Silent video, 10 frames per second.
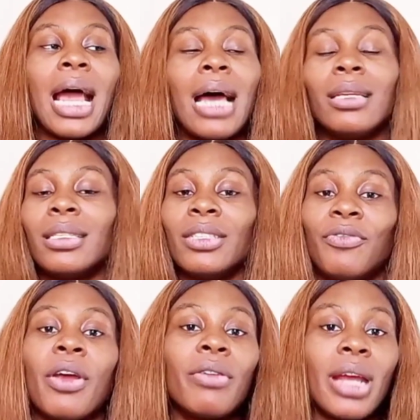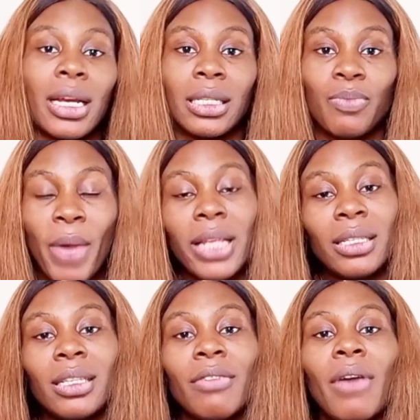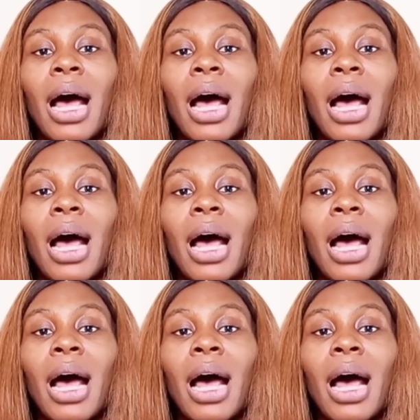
And it is very expensive,